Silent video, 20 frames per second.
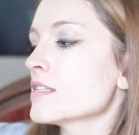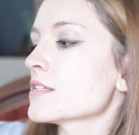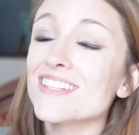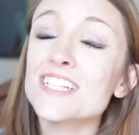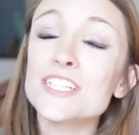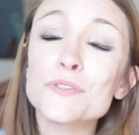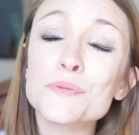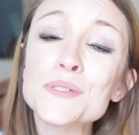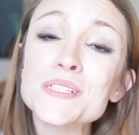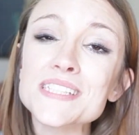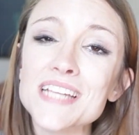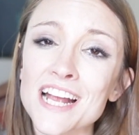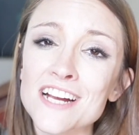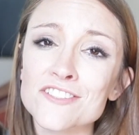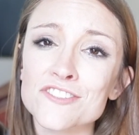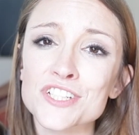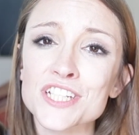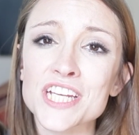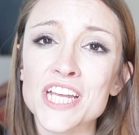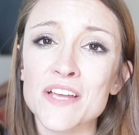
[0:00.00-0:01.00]
This was
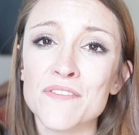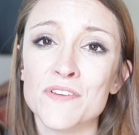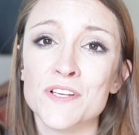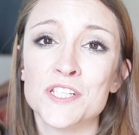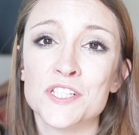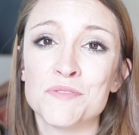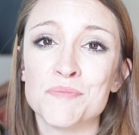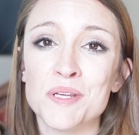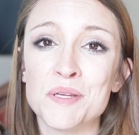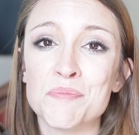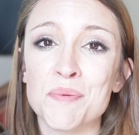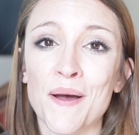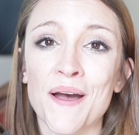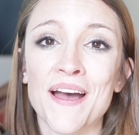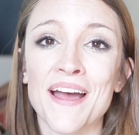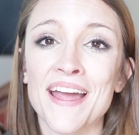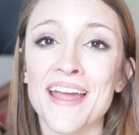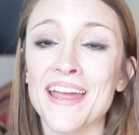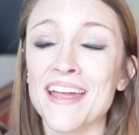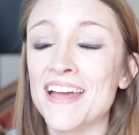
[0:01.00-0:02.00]
actually given to me
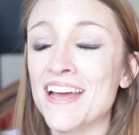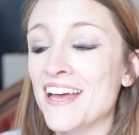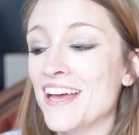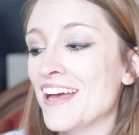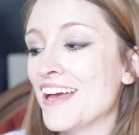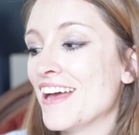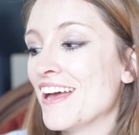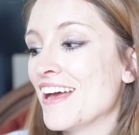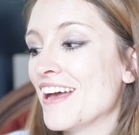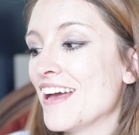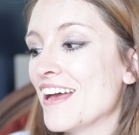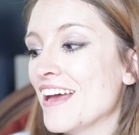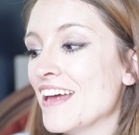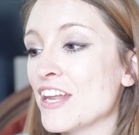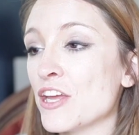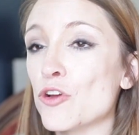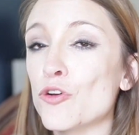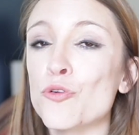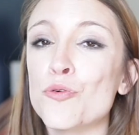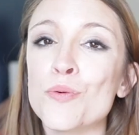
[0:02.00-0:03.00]
by an
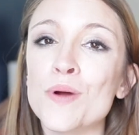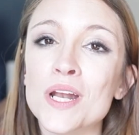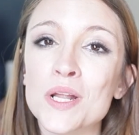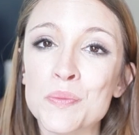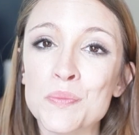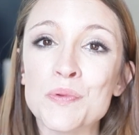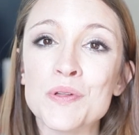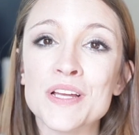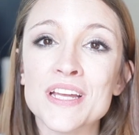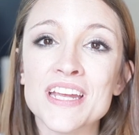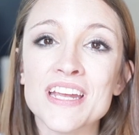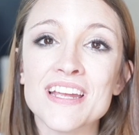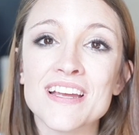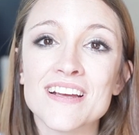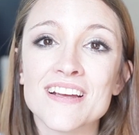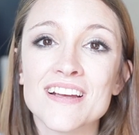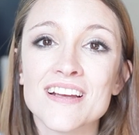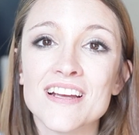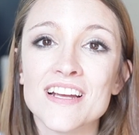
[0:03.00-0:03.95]
incredibly